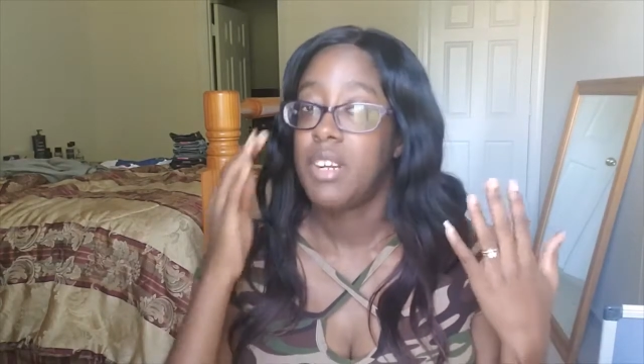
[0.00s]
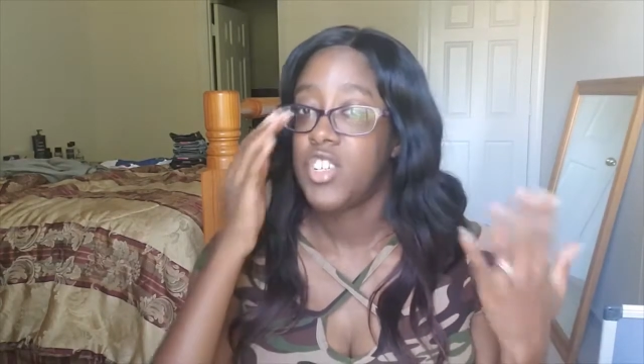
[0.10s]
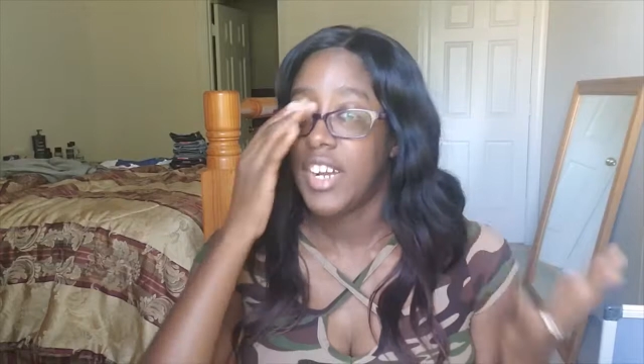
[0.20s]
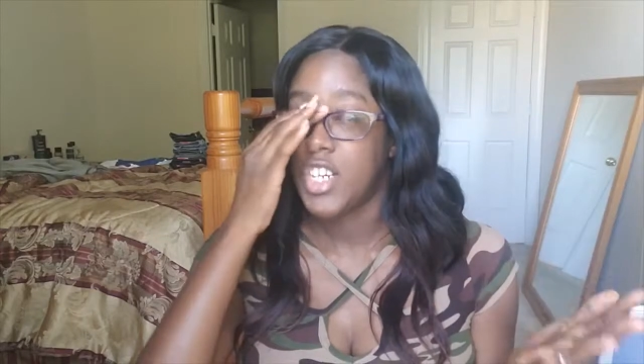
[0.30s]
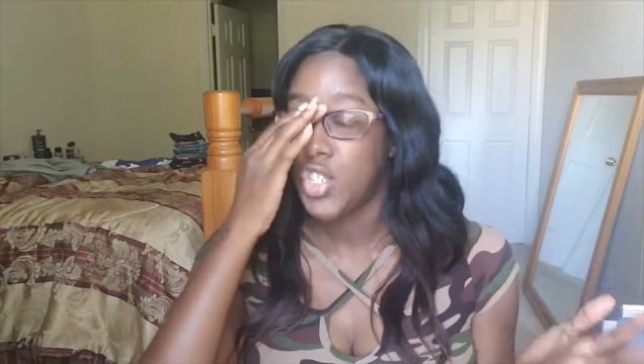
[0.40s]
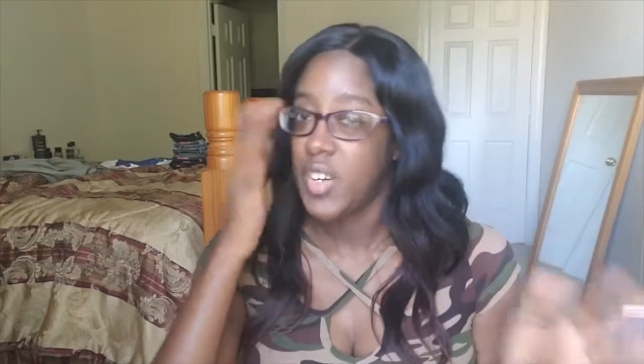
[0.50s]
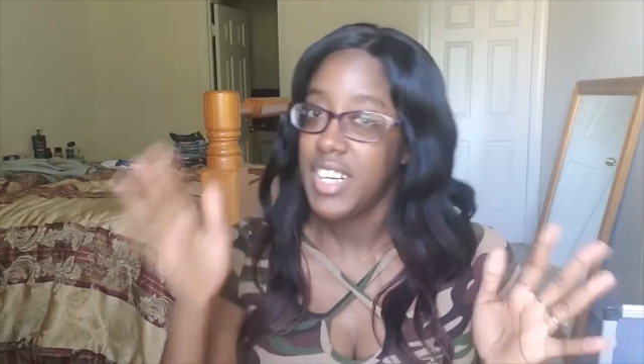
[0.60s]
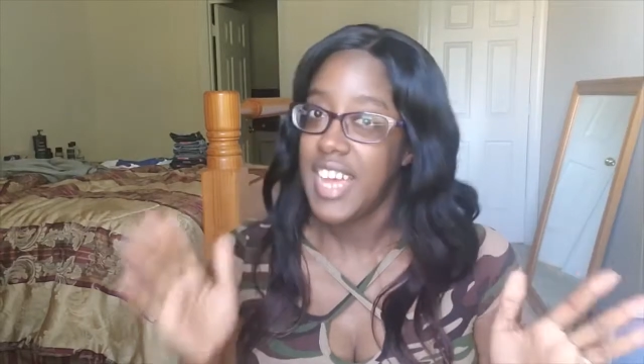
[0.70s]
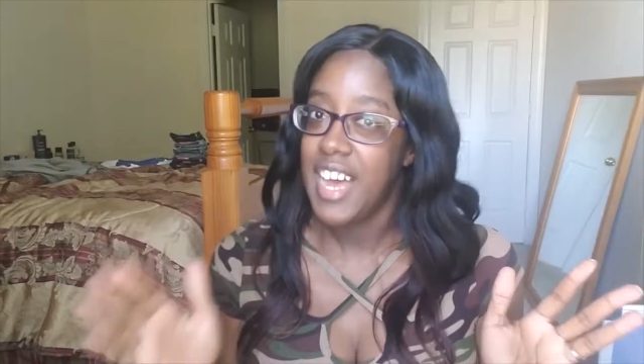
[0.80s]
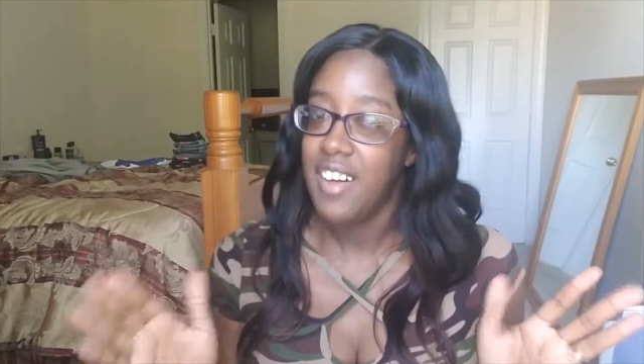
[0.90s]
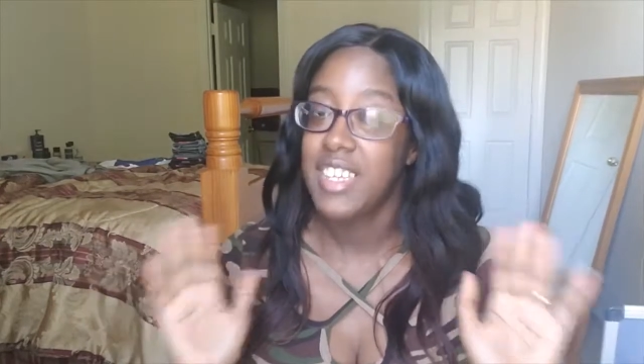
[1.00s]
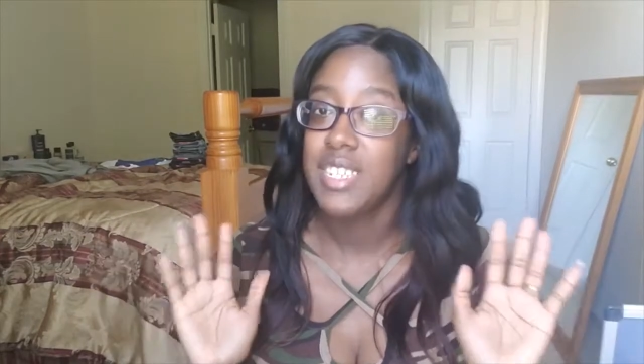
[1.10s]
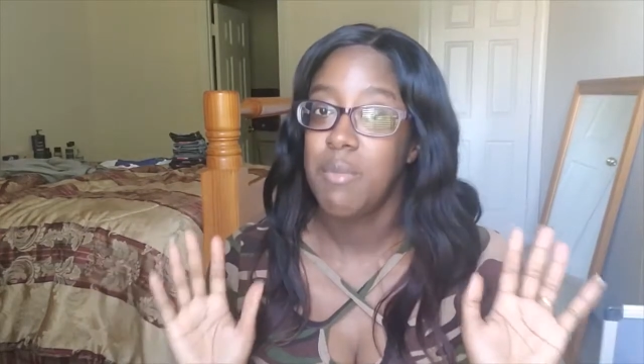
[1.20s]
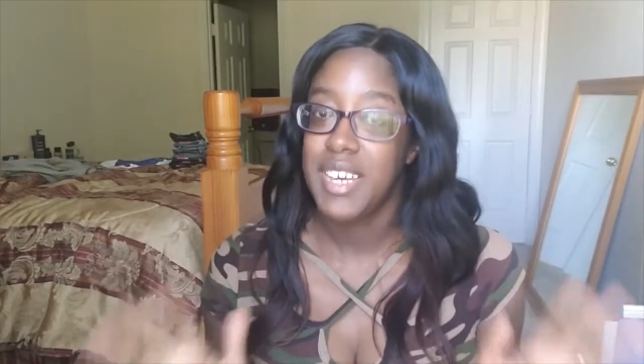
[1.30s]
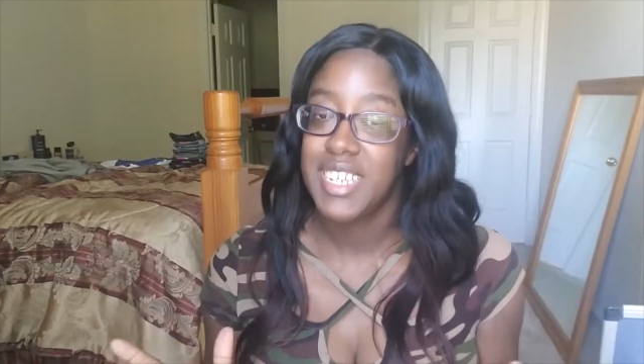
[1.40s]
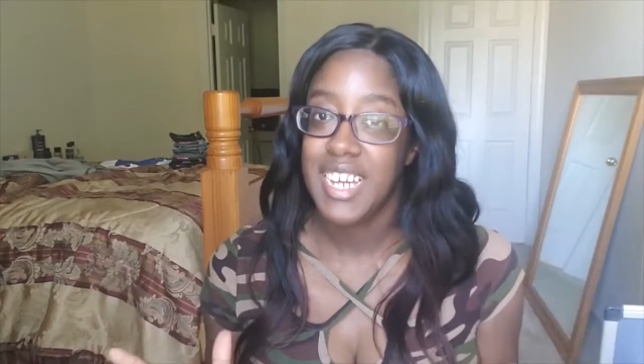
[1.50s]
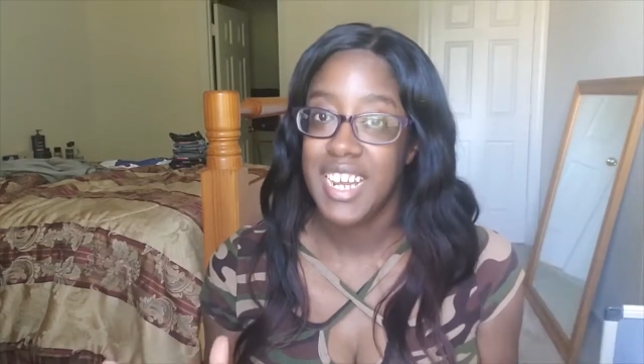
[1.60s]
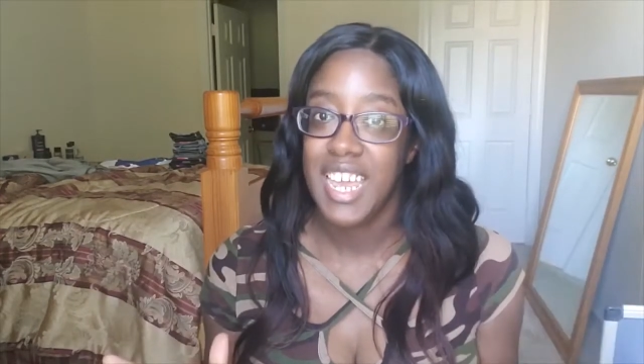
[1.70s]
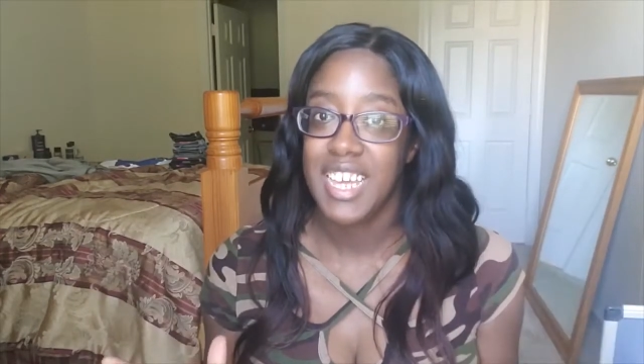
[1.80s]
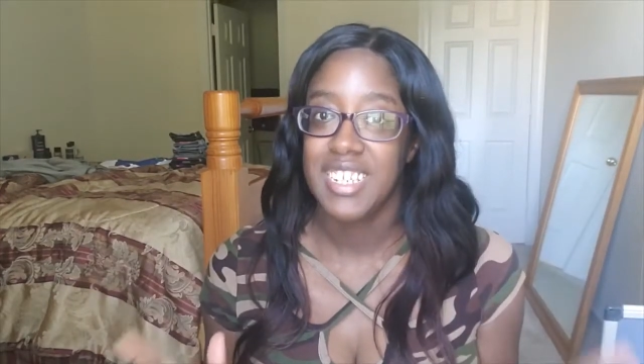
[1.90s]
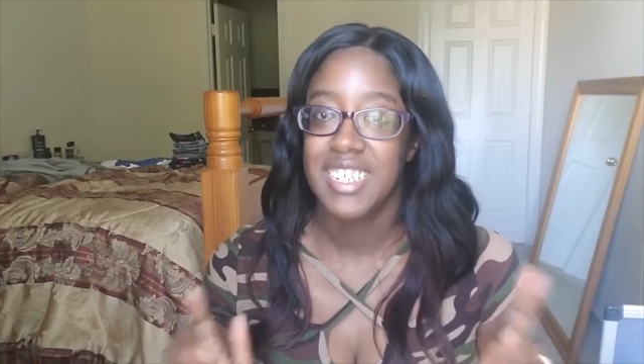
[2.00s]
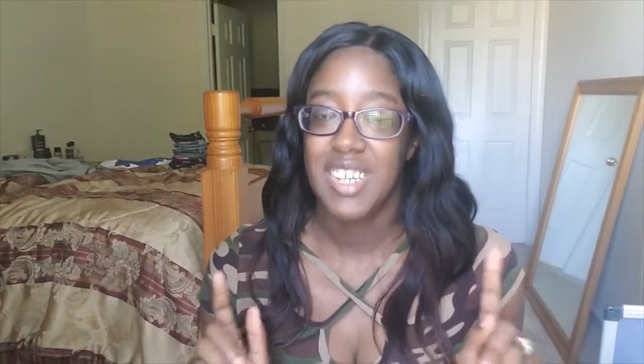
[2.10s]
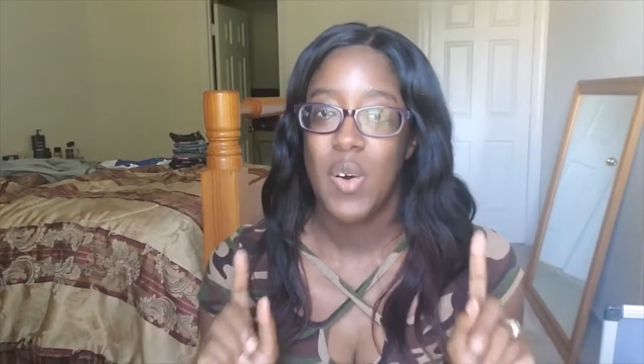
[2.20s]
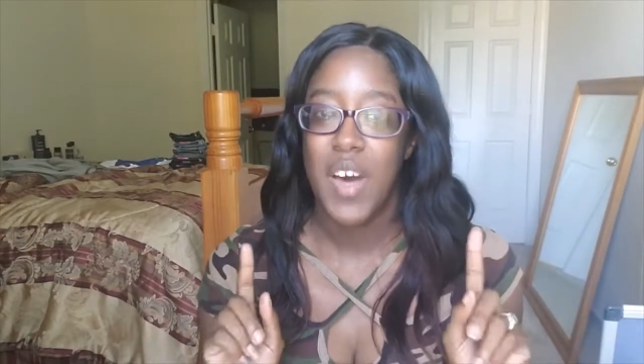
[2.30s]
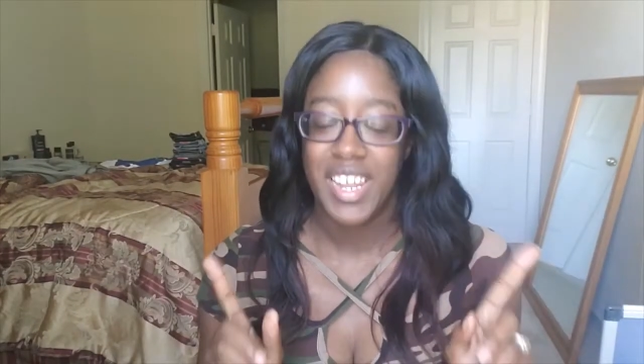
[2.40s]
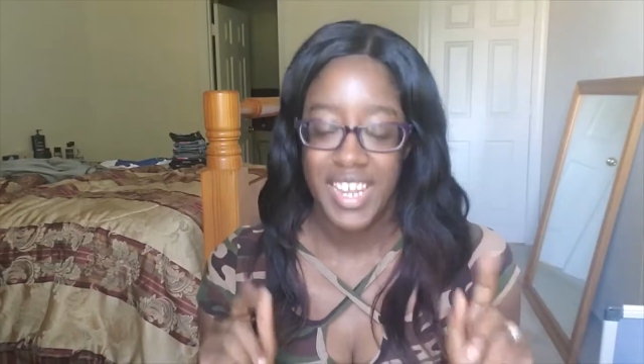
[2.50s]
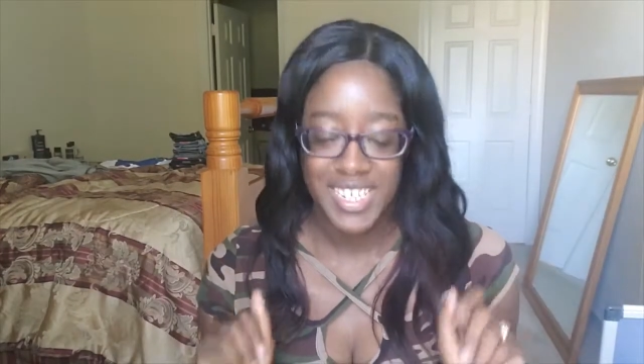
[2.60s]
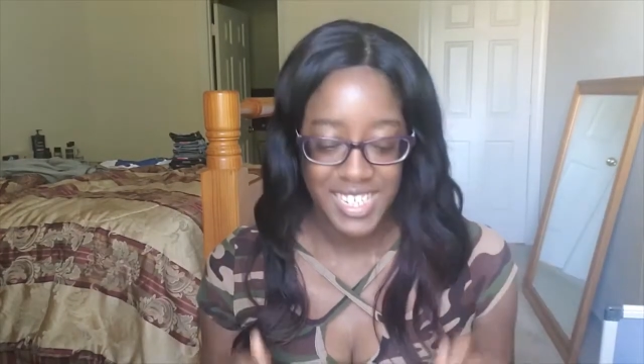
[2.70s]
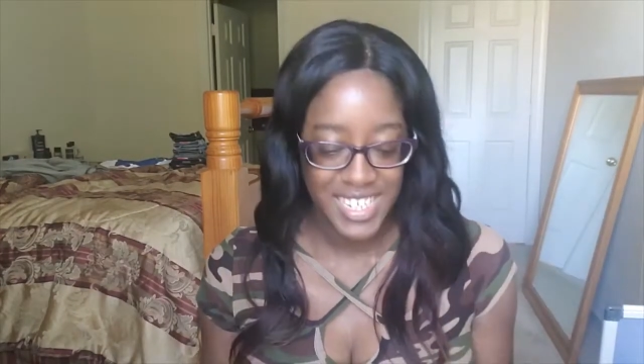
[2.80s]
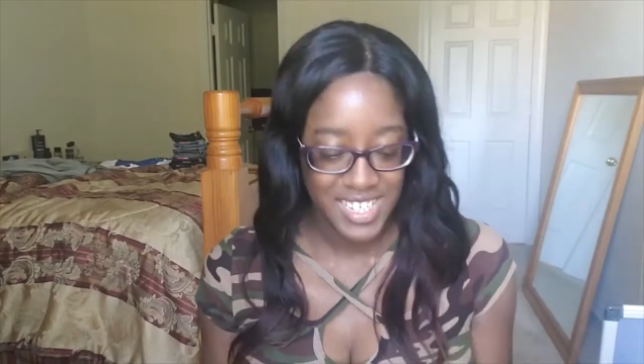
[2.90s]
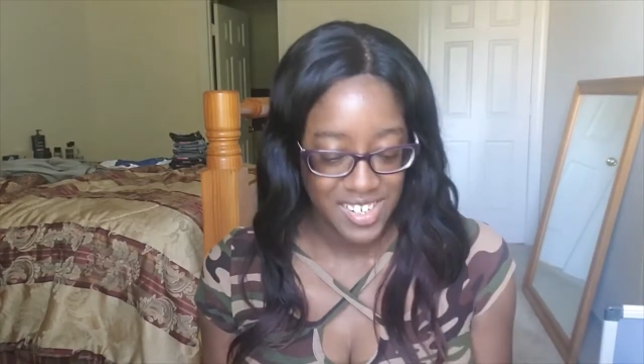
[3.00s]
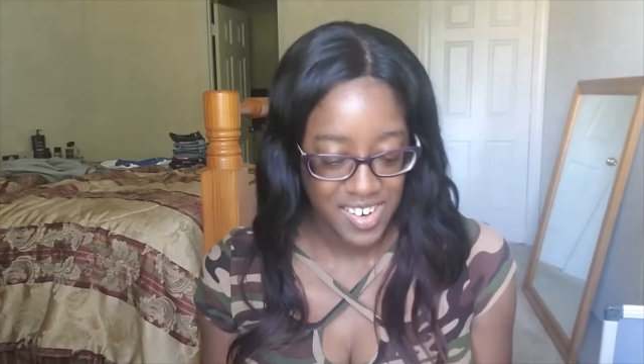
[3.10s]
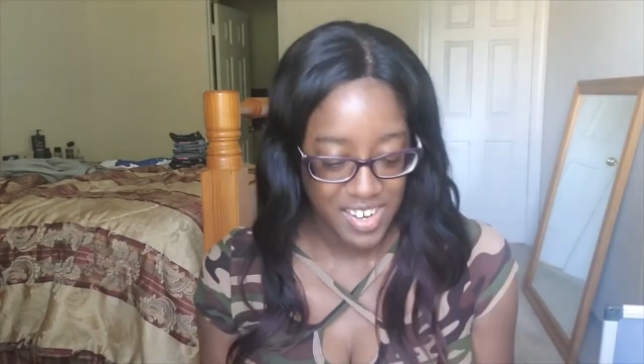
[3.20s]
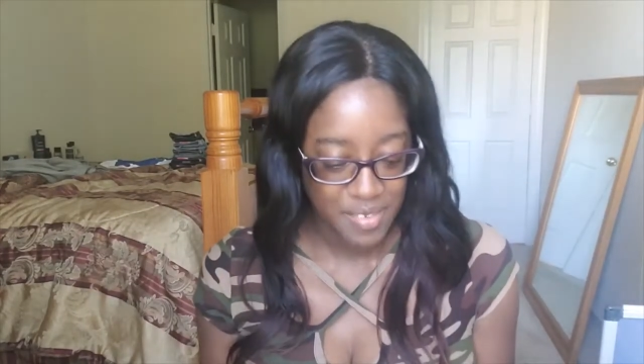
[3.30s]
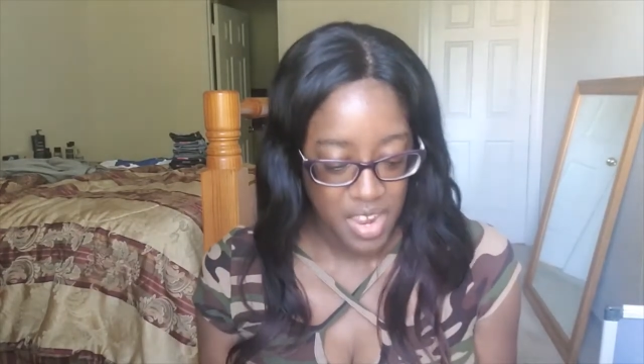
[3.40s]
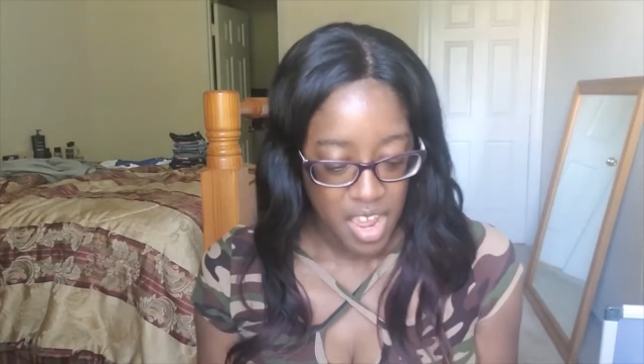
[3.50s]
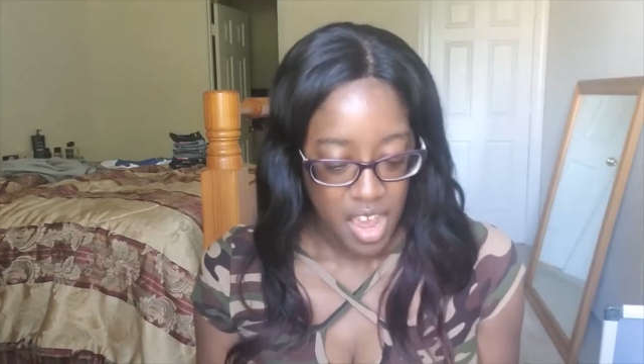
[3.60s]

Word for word: gonna try to shorten it down as best I can. So let's get started.